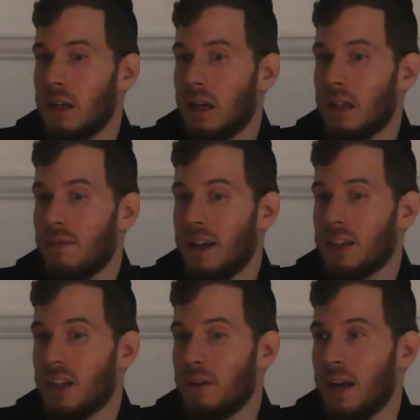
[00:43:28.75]
And
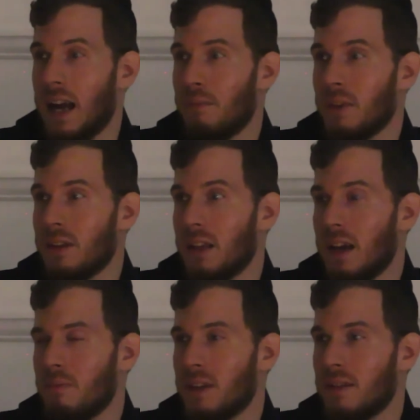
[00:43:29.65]
eventually what happened to
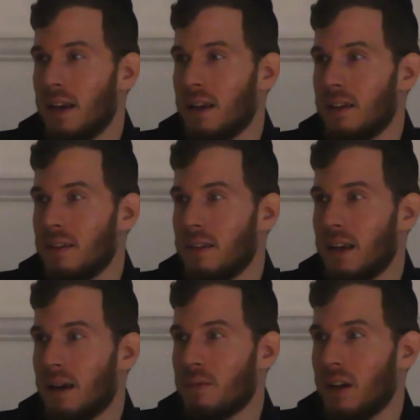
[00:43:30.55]
them is they
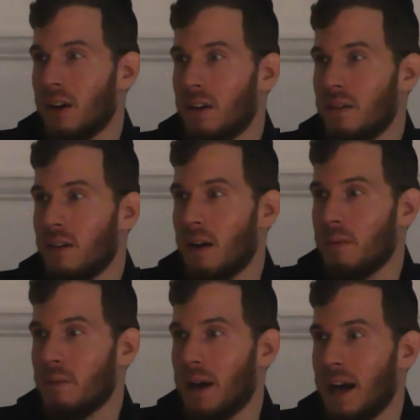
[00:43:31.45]
kept on
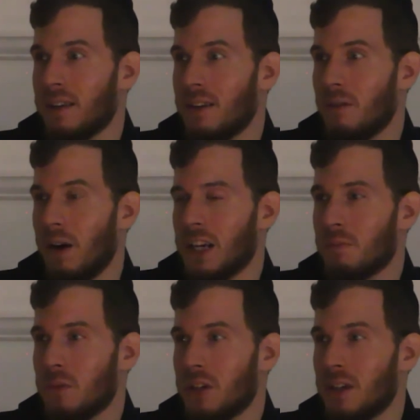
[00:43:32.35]
coming back to the wash
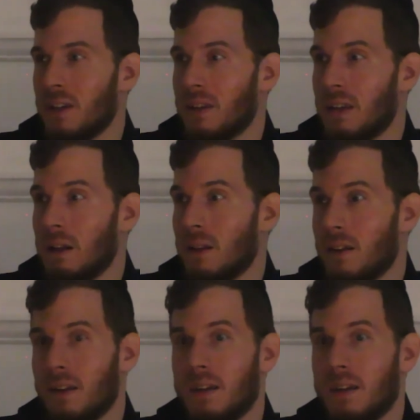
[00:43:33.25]
machine until